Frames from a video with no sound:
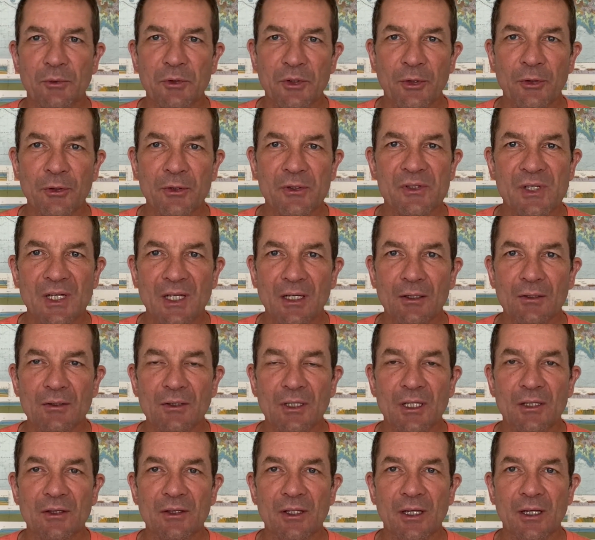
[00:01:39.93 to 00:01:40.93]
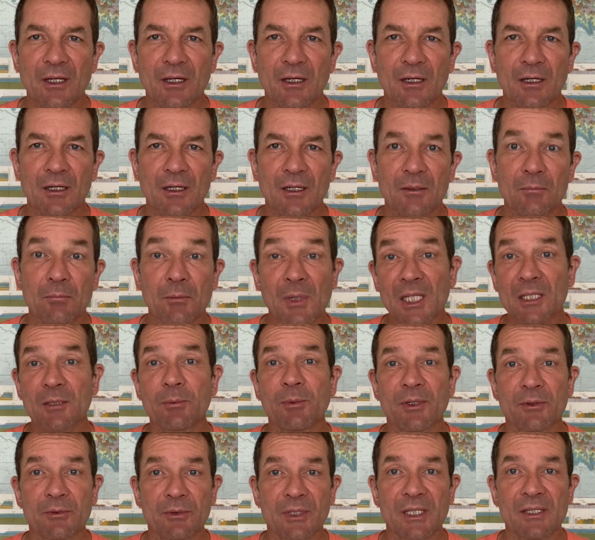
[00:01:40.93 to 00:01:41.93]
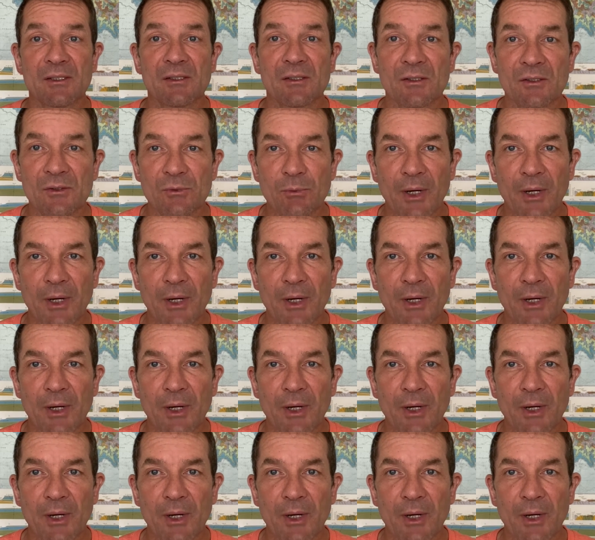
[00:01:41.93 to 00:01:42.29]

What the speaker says: it turns out that there are multiple reasons